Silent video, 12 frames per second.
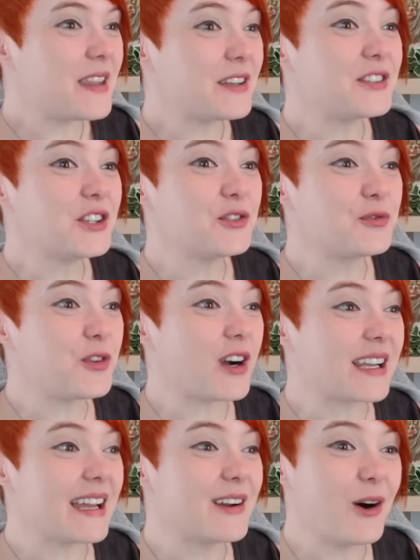This is
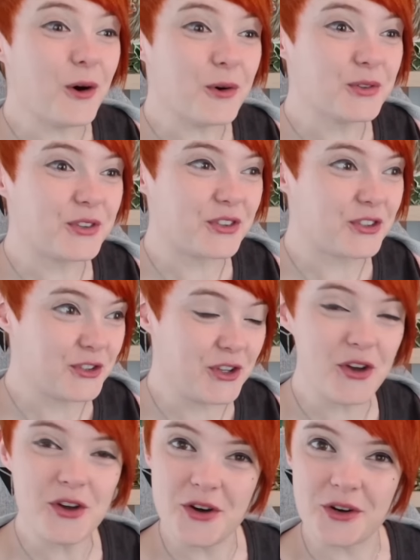fucking old
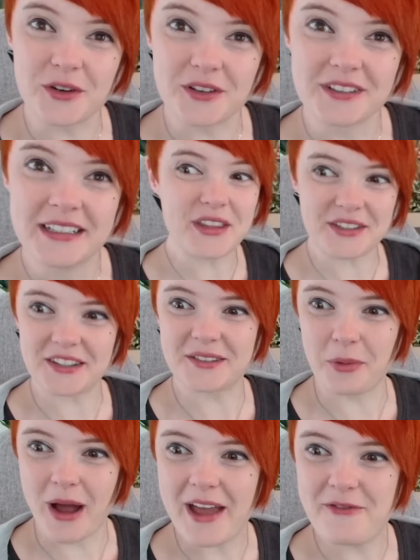school. This is
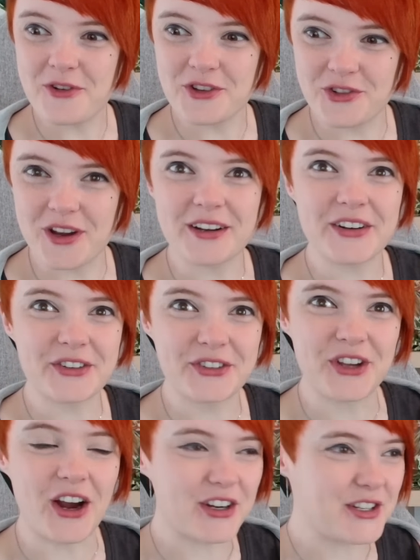what every trailer
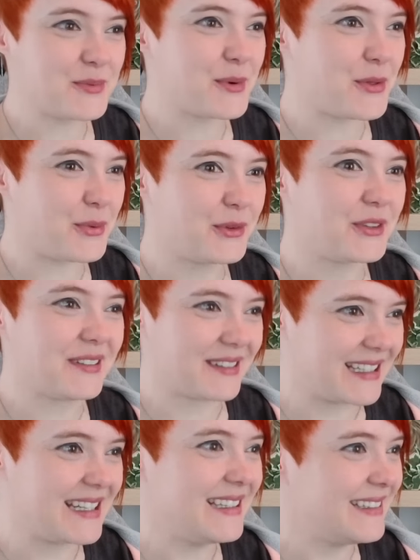started with, was this
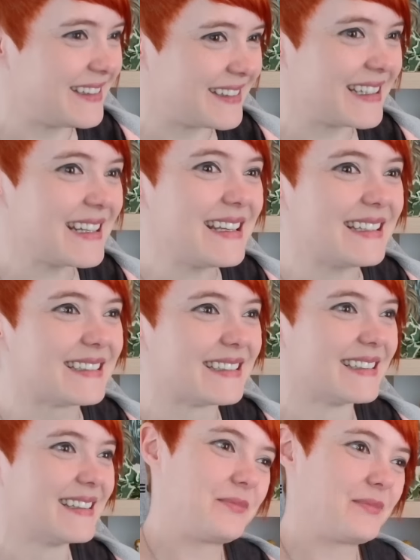green
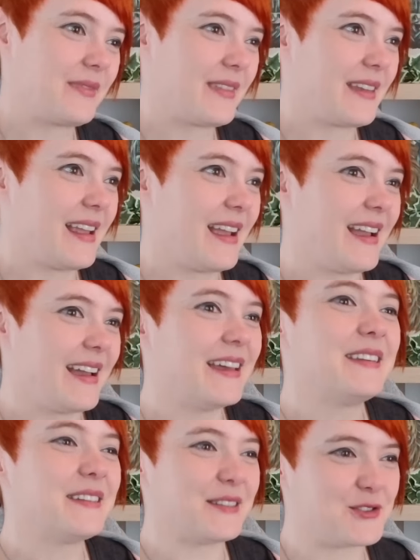screen.
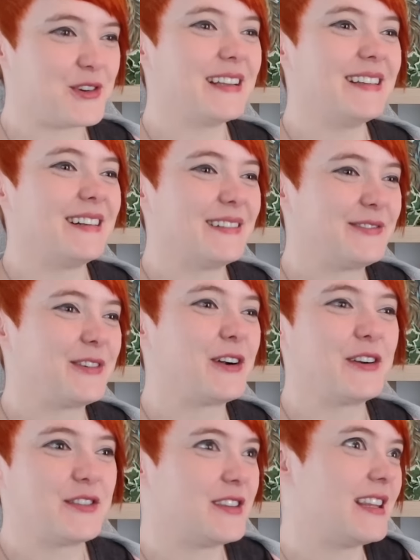This is a trailer
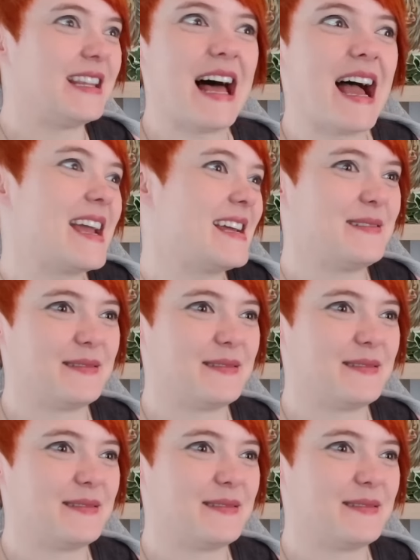for Lion.